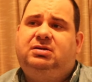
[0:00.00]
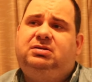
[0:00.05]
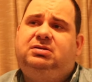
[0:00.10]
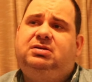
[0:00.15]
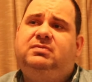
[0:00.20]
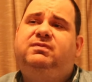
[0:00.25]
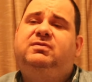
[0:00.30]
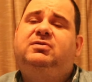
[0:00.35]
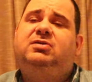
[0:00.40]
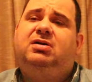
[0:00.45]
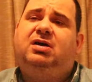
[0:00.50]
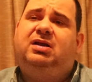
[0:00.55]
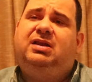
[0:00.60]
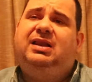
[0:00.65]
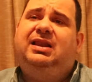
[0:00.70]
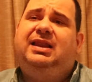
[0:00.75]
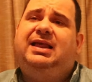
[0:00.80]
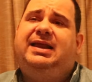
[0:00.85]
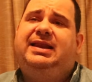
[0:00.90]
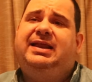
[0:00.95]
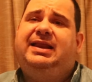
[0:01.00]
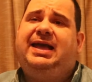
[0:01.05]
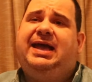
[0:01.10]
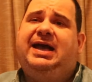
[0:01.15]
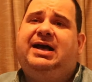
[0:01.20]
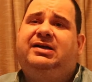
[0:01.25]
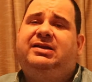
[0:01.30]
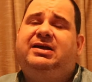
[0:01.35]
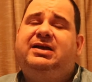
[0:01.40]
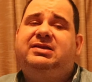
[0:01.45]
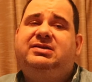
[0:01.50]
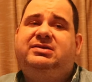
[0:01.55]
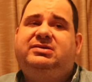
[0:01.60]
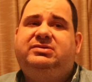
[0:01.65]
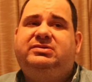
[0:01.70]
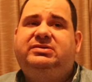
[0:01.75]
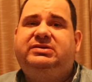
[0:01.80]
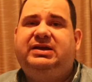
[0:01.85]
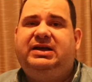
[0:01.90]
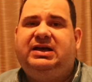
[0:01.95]
You've got to let it out
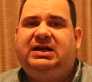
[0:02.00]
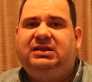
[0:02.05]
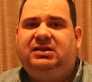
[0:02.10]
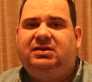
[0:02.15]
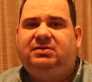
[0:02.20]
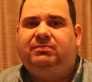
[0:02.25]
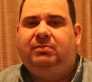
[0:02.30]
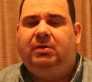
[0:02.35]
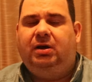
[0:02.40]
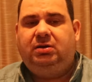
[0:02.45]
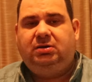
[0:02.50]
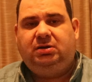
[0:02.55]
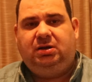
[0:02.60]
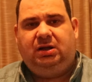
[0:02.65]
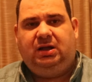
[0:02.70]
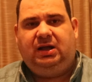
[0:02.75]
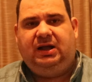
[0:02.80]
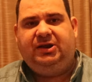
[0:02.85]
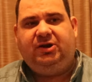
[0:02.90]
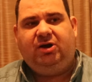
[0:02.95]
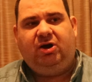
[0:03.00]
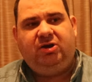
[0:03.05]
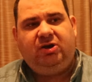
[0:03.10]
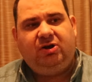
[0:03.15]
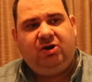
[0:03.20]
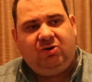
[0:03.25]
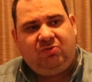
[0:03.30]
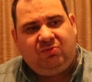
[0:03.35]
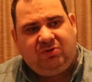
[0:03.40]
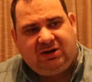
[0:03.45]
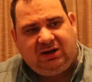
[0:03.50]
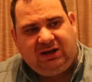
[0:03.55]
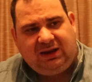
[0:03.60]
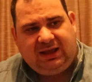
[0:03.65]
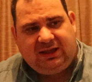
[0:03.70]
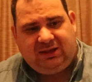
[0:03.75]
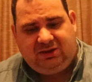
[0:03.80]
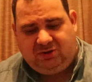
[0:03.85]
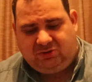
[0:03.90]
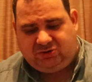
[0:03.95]
and tell them. I know you don't want to
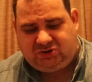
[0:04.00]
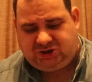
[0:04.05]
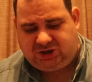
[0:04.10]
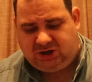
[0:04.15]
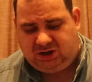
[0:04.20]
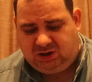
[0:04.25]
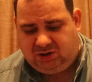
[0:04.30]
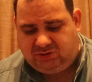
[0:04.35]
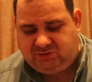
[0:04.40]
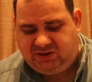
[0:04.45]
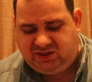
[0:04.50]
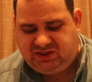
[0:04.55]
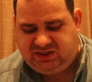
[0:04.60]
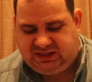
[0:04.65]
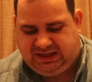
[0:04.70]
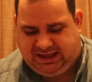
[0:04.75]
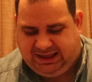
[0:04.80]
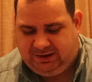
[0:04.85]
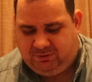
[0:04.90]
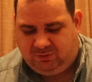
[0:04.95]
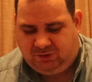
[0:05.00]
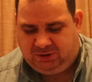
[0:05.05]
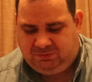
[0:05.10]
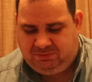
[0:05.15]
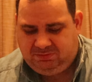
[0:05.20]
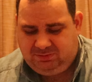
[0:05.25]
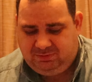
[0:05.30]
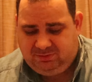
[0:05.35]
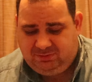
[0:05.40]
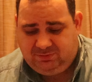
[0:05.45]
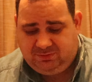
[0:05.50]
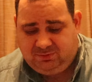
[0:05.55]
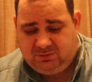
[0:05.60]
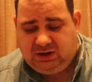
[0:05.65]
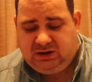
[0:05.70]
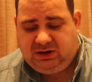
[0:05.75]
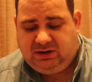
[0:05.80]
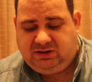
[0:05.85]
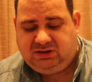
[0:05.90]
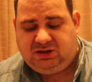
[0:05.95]
let your child see
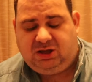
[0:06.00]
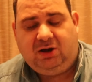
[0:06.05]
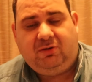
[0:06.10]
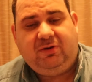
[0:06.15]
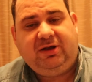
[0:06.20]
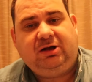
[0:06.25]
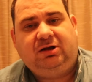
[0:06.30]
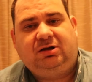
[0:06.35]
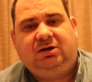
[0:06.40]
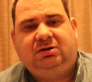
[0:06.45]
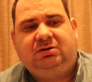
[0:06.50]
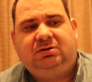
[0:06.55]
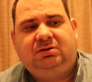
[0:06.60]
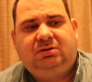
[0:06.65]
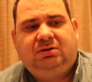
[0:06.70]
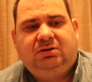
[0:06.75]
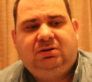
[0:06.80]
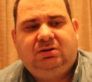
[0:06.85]
what's going on,